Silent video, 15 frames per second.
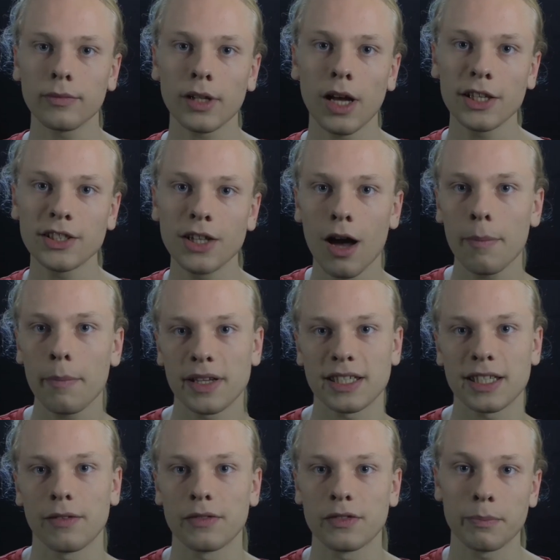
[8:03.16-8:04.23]
I taught
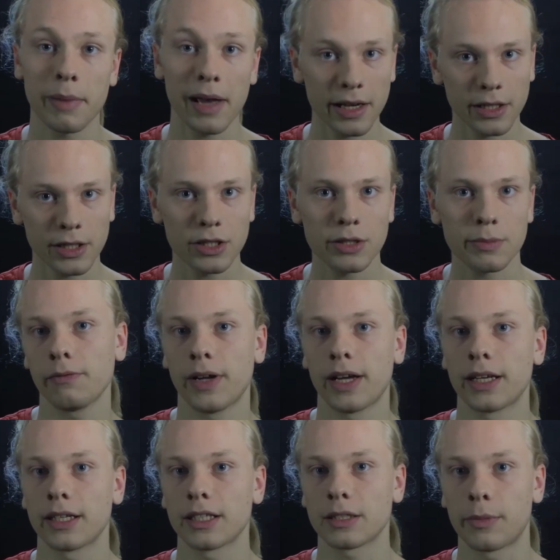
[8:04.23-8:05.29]
myself Spanish
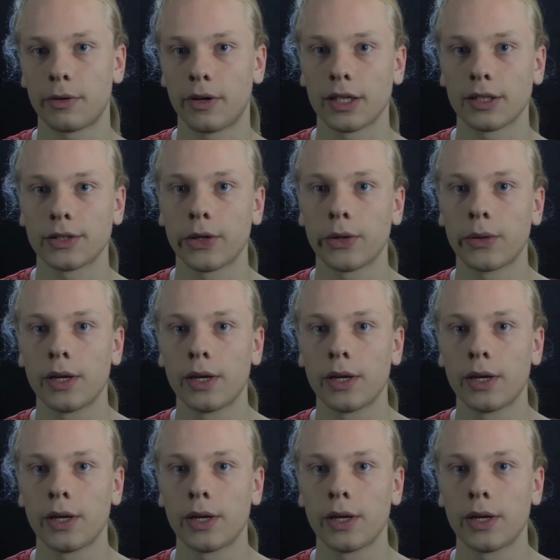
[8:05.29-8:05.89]
and Esperanto.